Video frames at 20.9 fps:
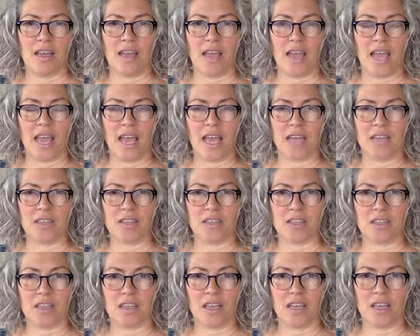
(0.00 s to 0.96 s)
And
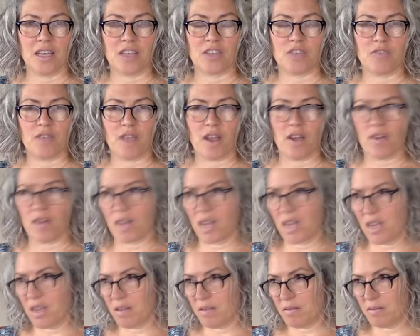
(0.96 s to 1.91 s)
it's
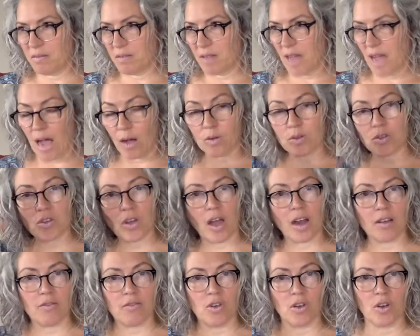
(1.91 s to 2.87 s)
very
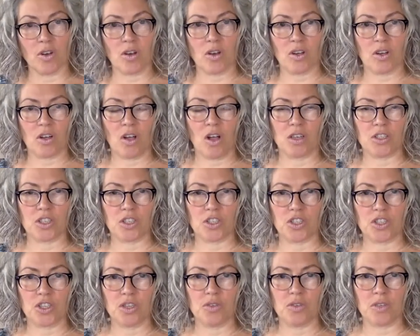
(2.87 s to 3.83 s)
outside of your conscious
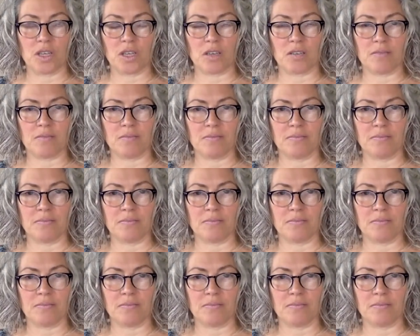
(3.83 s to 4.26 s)
choosing.